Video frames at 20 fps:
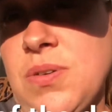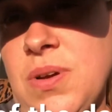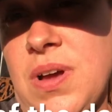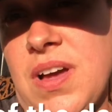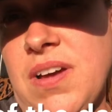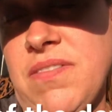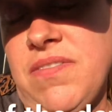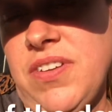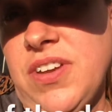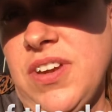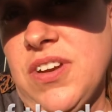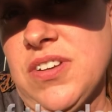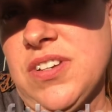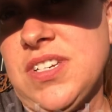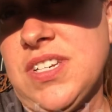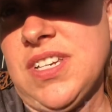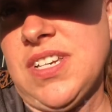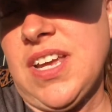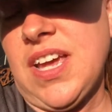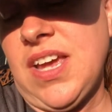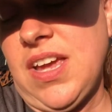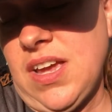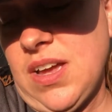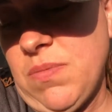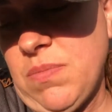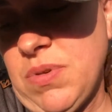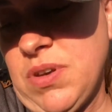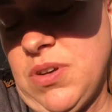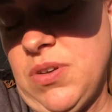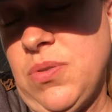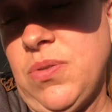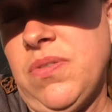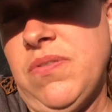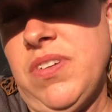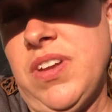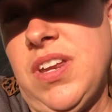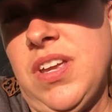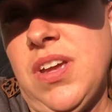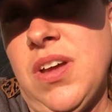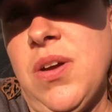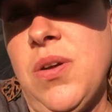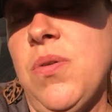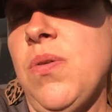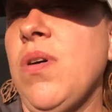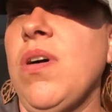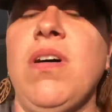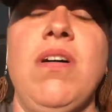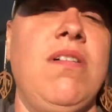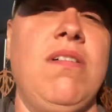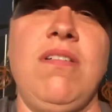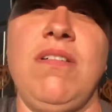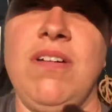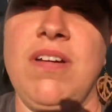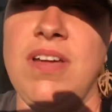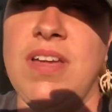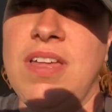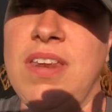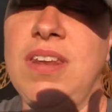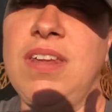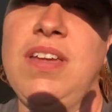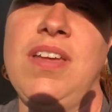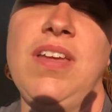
I figured today I'm going to do a video on